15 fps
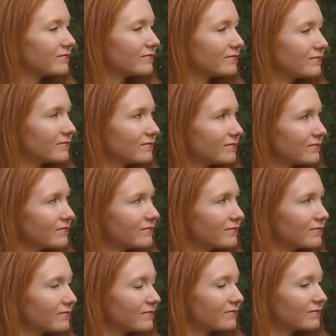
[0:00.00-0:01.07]

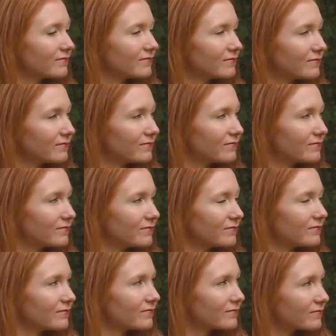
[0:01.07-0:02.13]

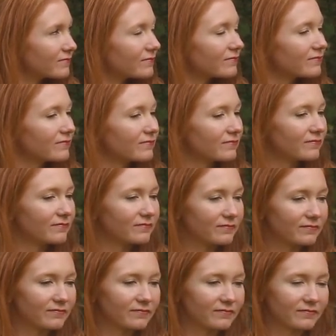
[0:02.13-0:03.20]

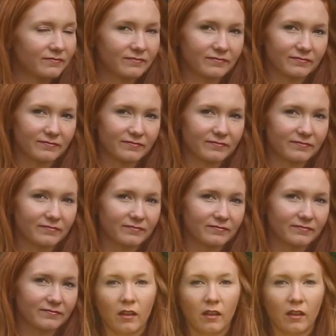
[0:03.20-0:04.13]
The person shown says nothing.